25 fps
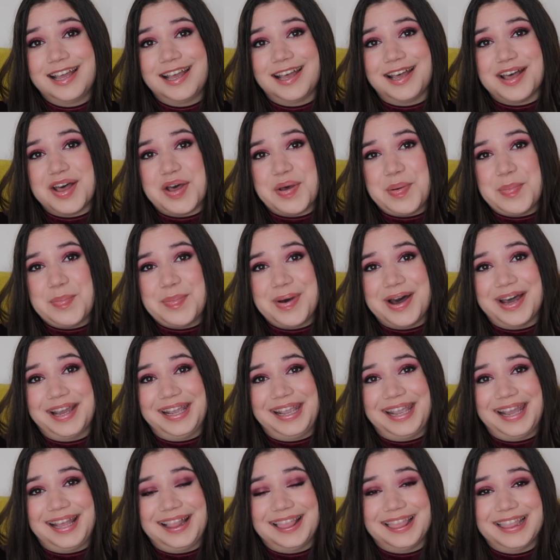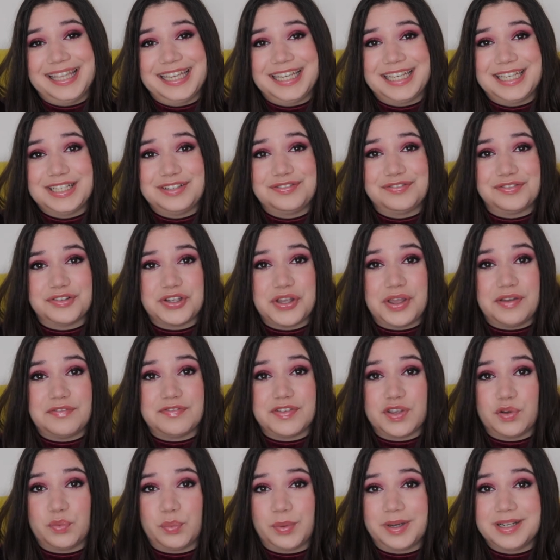I can link it for you
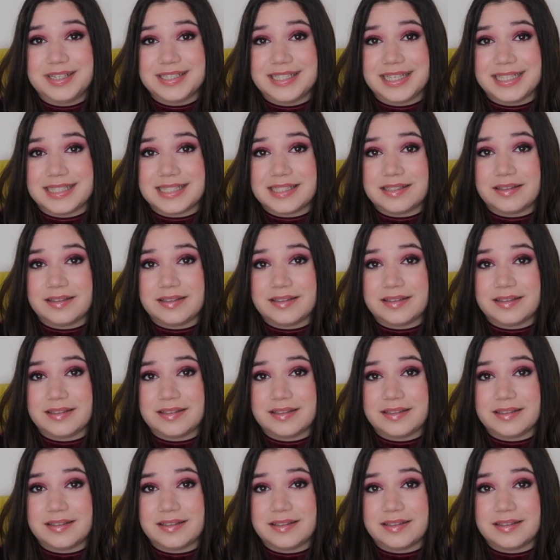if you want.